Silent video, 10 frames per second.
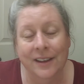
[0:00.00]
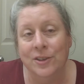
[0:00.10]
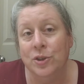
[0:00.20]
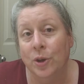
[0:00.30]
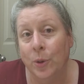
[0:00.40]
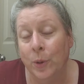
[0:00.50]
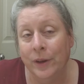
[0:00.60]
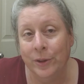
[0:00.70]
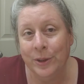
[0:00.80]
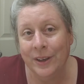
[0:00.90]
So
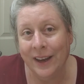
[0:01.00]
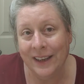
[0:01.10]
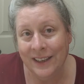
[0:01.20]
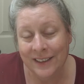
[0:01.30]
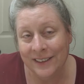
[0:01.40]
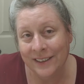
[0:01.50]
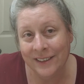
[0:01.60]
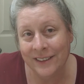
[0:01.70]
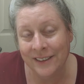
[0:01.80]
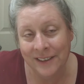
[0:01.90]
good night.
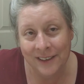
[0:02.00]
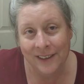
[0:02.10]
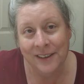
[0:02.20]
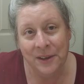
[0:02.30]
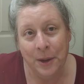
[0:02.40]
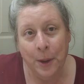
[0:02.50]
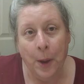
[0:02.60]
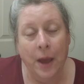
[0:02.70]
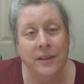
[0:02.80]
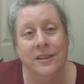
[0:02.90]

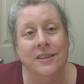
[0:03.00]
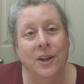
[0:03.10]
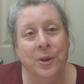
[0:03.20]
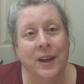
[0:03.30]
And until